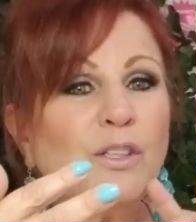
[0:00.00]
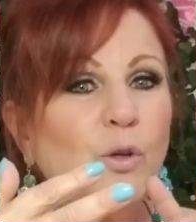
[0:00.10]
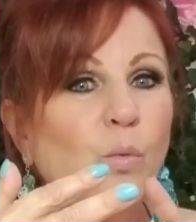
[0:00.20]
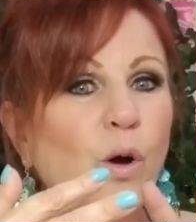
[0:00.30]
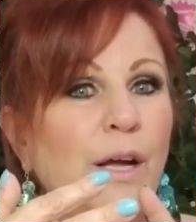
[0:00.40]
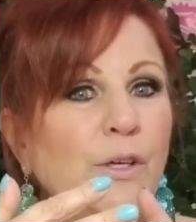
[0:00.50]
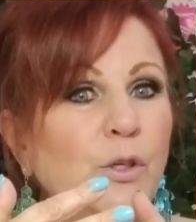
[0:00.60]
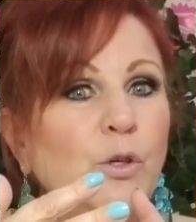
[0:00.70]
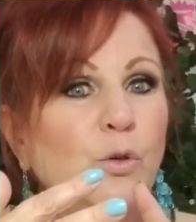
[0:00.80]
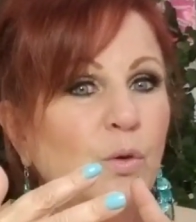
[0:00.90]
the one
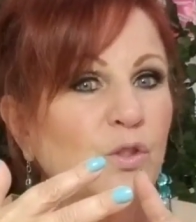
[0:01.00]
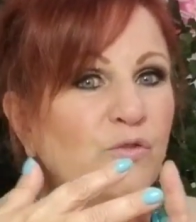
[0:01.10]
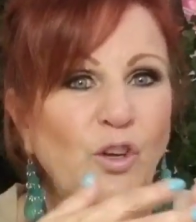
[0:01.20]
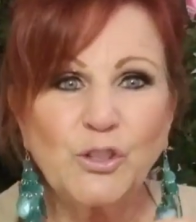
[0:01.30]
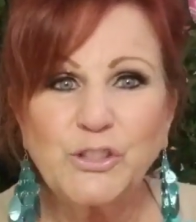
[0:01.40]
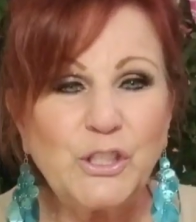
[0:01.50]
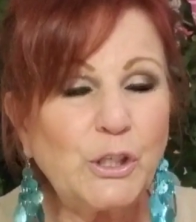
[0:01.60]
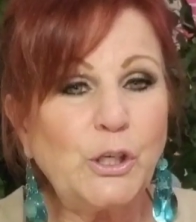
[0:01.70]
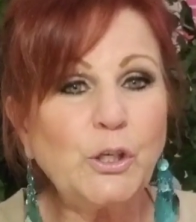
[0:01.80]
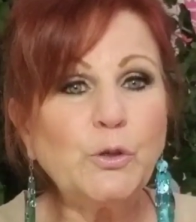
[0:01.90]
who was falsely
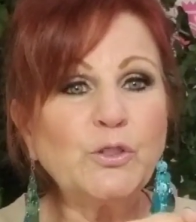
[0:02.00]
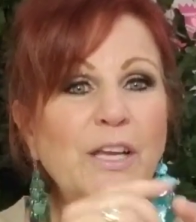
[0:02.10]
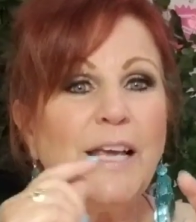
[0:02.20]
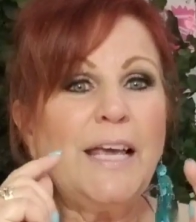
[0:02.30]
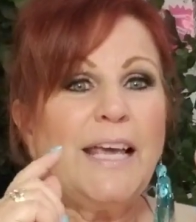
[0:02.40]
accused,